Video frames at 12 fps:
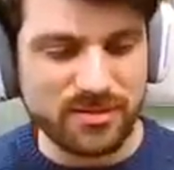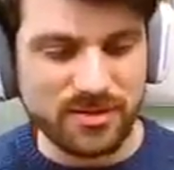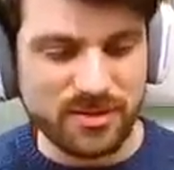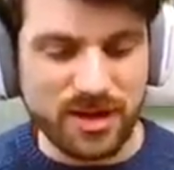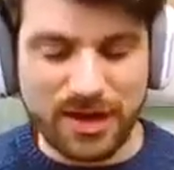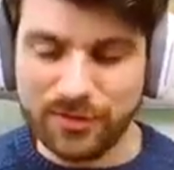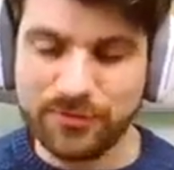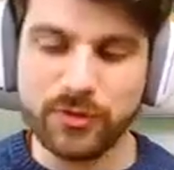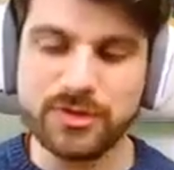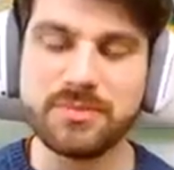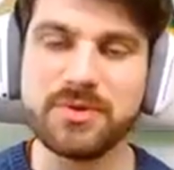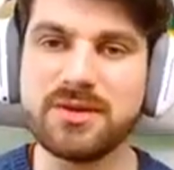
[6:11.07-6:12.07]
I look
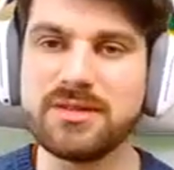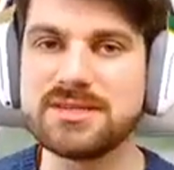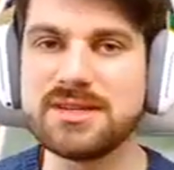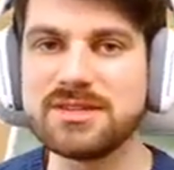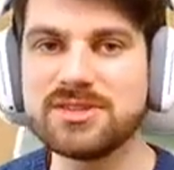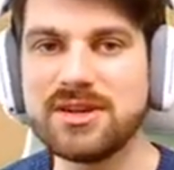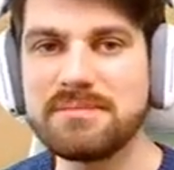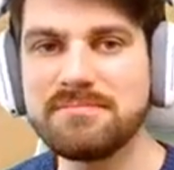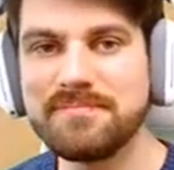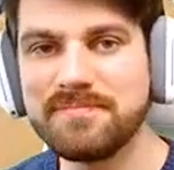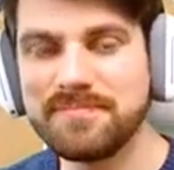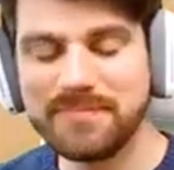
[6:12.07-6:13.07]
forward to building this next time.
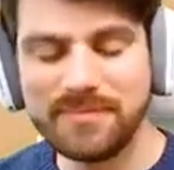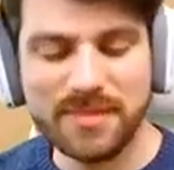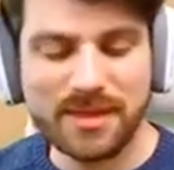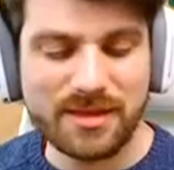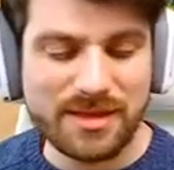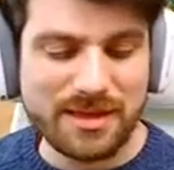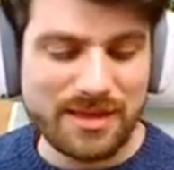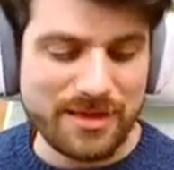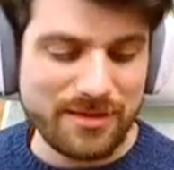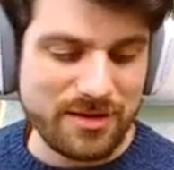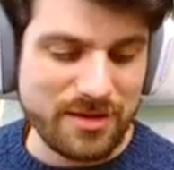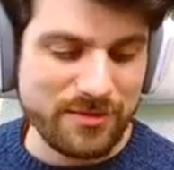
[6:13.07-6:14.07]

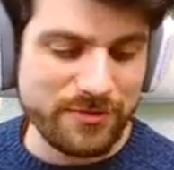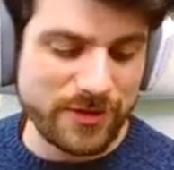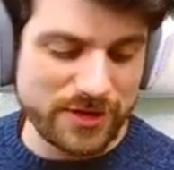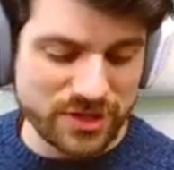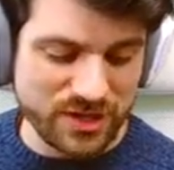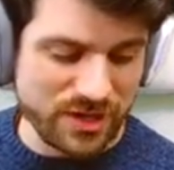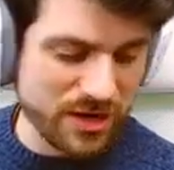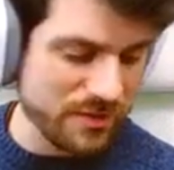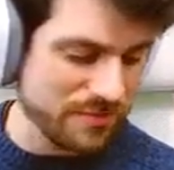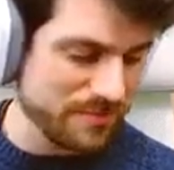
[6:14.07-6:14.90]
Finishing it up.